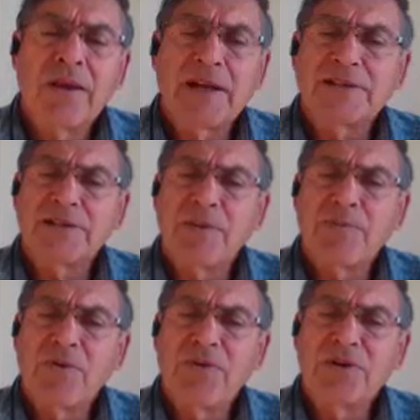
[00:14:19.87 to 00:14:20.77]
That's not
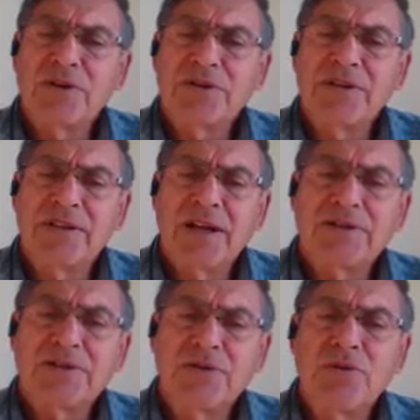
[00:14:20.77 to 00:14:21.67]
proficiency,
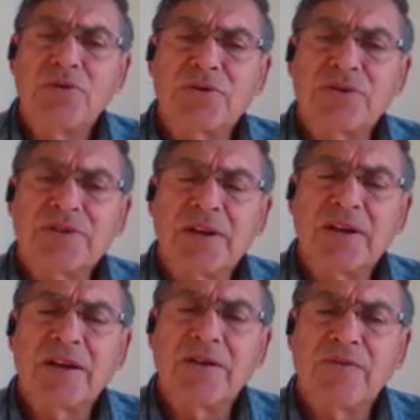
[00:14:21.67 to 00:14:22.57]
that's use,
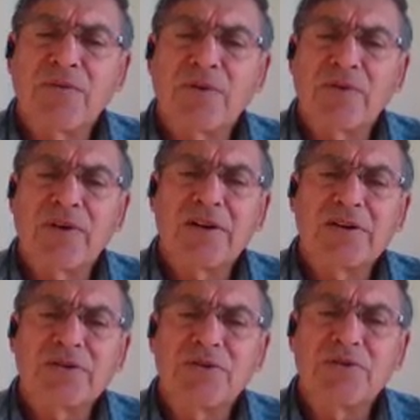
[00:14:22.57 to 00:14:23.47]
and for the
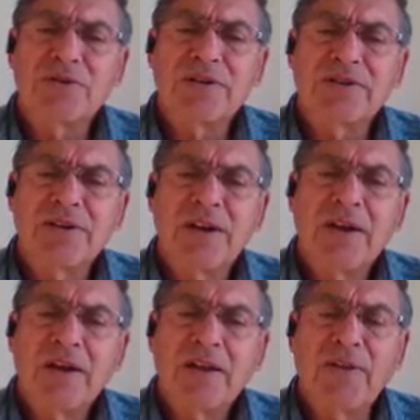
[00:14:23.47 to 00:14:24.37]
various uses
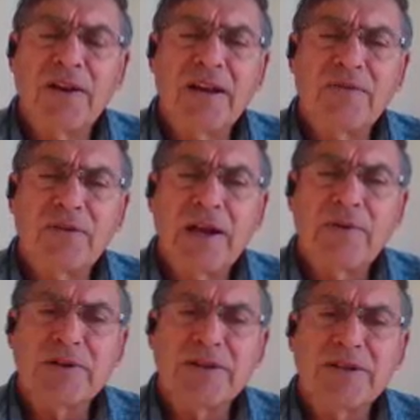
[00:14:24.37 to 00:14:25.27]
of the native
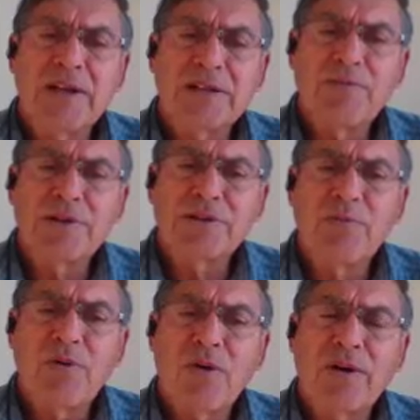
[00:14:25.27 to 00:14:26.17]
language, I think that's
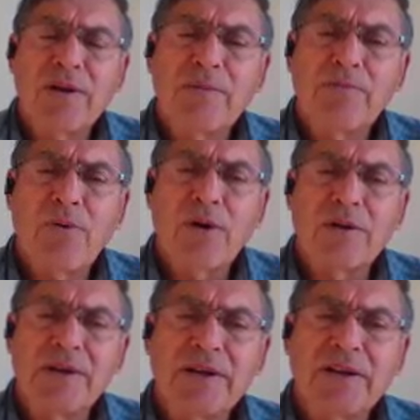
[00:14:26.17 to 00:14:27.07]
much more
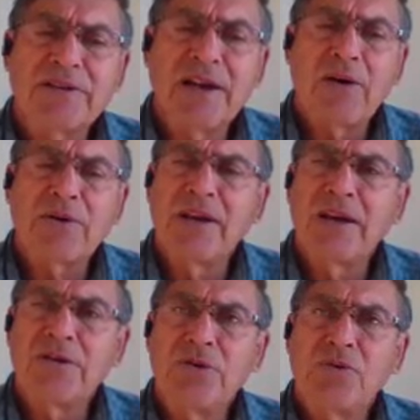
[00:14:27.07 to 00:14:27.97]
important, because how
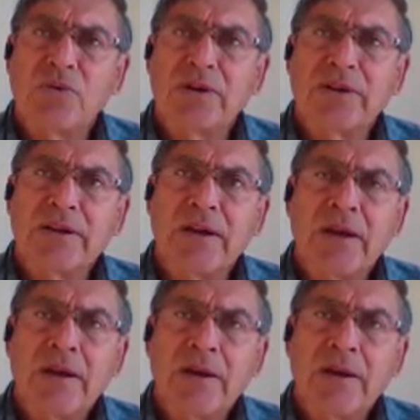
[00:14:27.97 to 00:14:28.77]
can you really